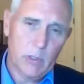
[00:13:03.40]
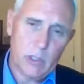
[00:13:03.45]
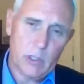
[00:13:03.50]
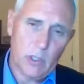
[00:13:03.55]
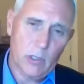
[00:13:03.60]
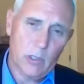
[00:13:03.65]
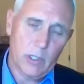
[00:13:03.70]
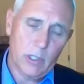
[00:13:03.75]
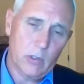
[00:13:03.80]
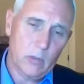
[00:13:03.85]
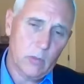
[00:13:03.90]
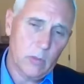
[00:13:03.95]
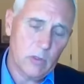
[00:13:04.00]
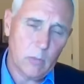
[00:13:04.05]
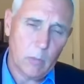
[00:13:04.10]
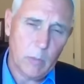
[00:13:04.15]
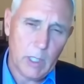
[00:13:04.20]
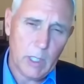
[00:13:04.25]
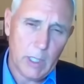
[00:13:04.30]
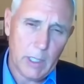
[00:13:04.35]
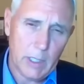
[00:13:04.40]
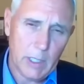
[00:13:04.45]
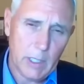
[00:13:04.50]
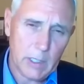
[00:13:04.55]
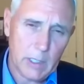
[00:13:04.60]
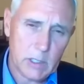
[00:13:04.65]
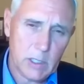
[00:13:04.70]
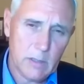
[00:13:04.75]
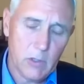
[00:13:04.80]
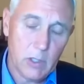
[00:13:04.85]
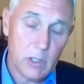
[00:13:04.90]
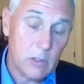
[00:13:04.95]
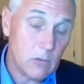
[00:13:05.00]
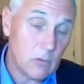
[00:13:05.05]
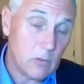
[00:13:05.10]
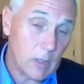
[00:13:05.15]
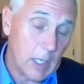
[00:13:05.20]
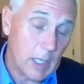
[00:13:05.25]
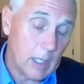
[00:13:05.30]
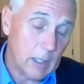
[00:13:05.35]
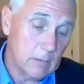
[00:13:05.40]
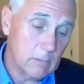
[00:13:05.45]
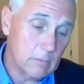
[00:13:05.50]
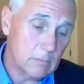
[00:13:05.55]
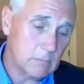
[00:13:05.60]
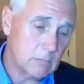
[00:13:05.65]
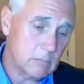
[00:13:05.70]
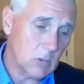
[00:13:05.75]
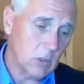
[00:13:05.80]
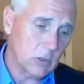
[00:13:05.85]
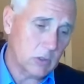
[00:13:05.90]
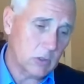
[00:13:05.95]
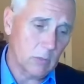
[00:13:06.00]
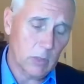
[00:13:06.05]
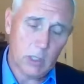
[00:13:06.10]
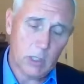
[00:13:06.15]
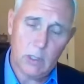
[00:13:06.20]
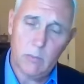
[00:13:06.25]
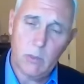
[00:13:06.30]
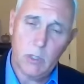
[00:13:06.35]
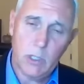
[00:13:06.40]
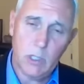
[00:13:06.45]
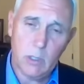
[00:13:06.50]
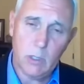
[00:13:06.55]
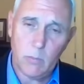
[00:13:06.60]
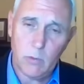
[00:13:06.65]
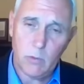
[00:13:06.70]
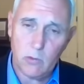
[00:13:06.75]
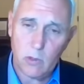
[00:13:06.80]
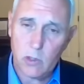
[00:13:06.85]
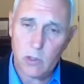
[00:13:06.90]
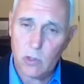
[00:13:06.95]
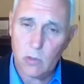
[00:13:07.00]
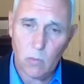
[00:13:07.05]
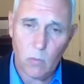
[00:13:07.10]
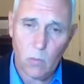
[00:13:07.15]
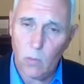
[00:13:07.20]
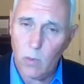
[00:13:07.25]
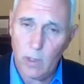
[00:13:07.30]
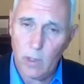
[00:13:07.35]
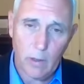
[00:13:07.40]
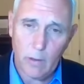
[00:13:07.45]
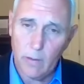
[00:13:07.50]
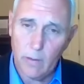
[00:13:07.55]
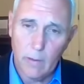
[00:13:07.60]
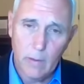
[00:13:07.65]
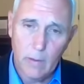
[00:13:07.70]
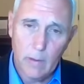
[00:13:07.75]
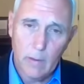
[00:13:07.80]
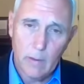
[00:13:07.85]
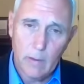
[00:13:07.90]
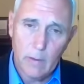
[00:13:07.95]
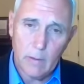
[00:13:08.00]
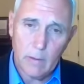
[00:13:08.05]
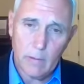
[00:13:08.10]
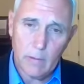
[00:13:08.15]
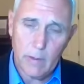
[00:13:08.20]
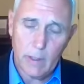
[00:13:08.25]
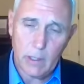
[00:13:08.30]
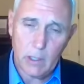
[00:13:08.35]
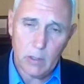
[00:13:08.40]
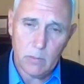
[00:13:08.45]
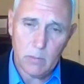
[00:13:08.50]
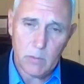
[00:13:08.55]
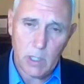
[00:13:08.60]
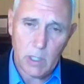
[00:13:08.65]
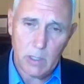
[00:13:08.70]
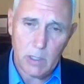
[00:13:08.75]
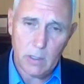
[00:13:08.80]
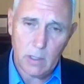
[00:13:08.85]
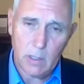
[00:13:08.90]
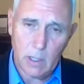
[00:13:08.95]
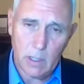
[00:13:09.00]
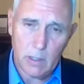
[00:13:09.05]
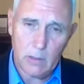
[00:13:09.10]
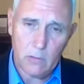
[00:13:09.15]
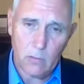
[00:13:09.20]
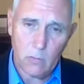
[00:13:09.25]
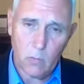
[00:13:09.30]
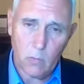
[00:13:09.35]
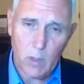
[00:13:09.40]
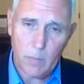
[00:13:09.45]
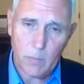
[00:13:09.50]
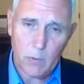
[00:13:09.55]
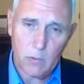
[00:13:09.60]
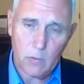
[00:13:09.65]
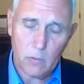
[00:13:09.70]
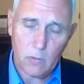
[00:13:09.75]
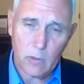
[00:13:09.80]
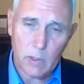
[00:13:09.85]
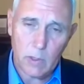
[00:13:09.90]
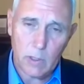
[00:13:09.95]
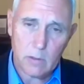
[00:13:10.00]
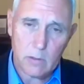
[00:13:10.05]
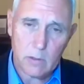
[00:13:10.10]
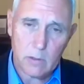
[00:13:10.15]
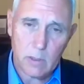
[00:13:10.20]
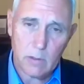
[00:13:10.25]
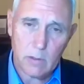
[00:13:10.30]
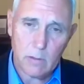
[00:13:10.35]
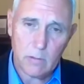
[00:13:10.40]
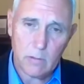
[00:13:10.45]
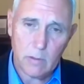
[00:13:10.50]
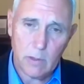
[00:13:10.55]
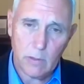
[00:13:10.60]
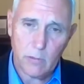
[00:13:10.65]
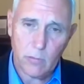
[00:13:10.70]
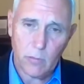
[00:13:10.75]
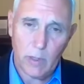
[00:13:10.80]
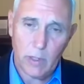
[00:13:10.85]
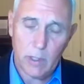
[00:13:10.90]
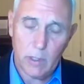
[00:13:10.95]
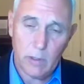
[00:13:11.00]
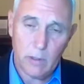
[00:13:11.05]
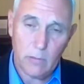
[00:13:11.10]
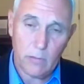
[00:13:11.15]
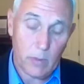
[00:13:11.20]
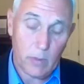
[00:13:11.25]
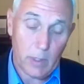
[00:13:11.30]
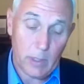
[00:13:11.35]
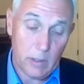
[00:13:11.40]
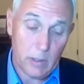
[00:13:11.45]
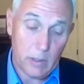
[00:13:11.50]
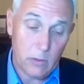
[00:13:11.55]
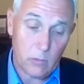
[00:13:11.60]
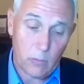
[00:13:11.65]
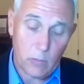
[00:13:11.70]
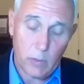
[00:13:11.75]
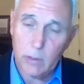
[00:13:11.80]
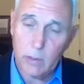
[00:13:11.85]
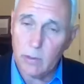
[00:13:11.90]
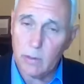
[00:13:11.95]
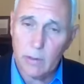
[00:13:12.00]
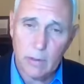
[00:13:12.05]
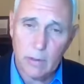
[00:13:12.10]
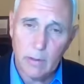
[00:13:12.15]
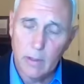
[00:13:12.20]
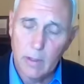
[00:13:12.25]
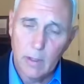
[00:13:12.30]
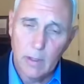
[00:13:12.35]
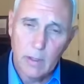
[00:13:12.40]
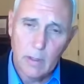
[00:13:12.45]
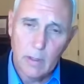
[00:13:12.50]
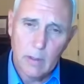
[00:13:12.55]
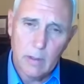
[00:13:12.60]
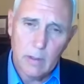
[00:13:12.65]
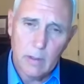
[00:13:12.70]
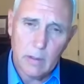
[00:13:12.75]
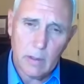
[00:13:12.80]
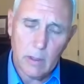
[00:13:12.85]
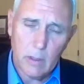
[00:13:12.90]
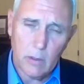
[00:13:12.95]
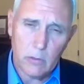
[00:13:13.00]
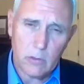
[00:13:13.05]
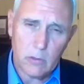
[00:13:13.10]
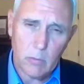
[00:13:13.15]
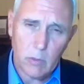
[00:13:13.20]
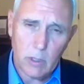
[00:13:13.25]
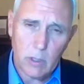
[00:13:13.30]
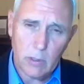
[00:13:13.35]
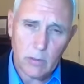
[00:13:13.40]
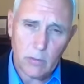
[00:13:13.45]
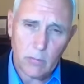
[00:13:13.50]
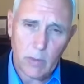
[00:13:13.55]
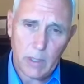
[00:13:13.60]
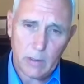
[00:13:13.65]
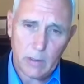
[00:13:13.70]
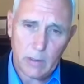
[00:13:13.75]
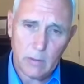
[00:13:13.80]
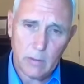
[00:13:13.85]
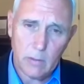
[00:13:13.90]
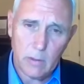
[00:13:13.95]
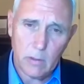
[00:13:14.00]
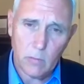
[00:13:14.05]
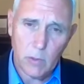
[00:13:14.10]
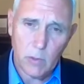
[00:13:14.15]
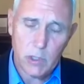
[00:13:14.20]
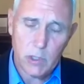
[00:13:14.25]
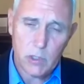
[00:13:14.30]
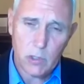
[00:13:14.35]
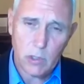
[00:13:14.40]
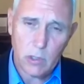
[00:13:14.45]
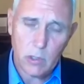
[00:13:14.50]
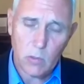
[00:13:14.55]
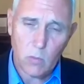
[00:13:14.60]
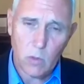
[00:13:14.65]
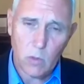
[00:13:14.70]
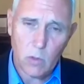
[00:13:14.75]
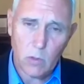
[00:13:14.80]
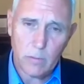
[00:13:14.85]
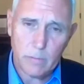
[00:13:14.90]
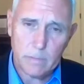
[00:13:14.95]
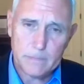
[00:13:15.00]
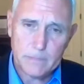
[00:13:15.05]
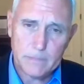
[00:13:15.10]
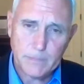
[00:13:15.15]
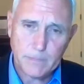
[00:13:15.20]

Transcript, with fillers: returning to its malign activities and ultimately being in a position where uh, they can obtain the kinds of weapons that, uh, that threaten Israel and, and ultimately threaten the region and the world.